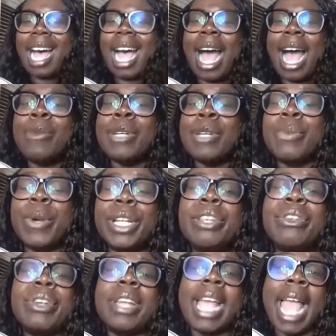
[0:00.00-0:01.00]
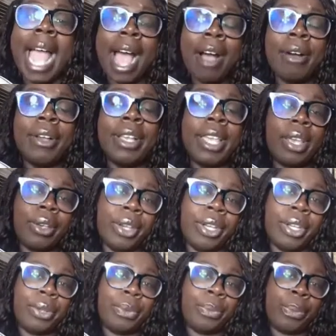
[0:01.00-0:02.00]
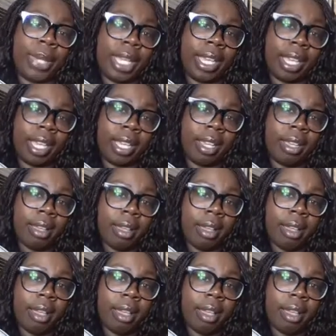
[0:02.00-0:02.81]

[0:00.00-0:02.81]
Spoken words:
I was wondering how could we